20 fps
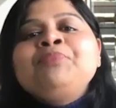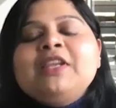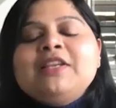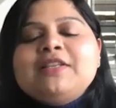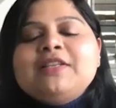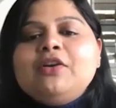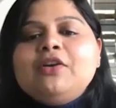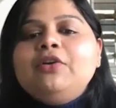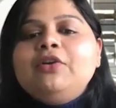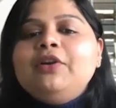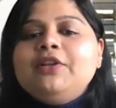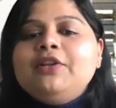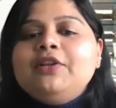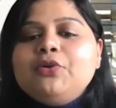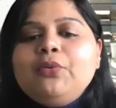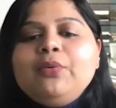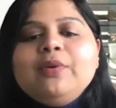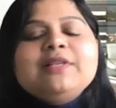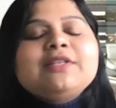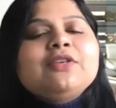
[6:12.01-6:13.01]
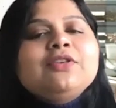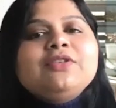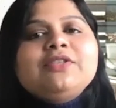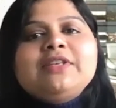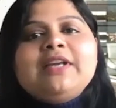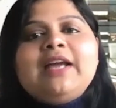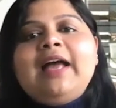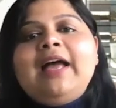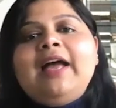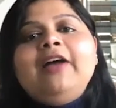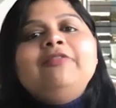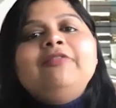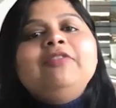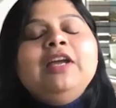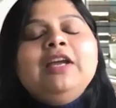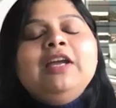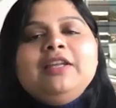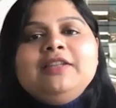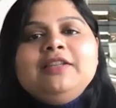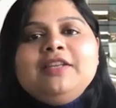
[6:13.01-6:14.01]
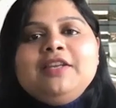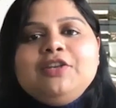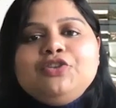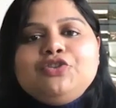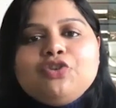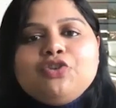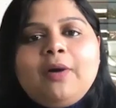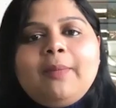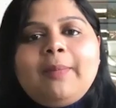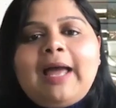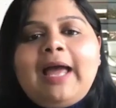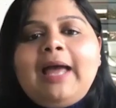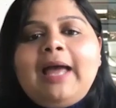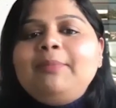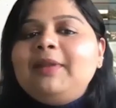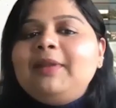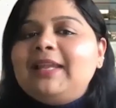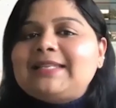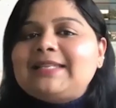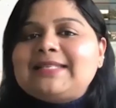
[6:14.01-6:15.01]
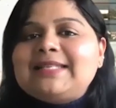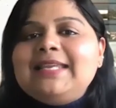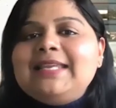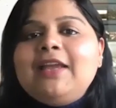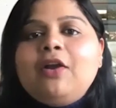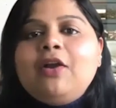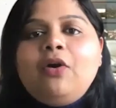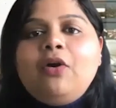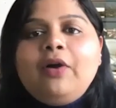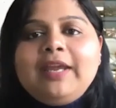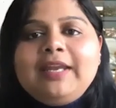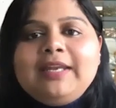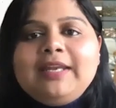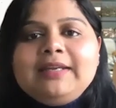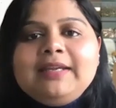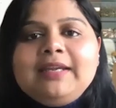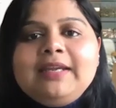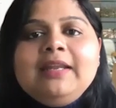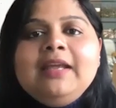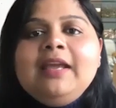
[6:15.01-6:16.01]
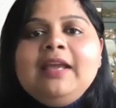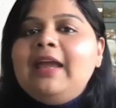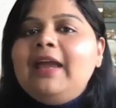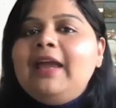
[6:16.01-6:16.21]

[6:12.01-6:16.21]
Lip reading: So it's always good to have the job app like Seek or Indeed,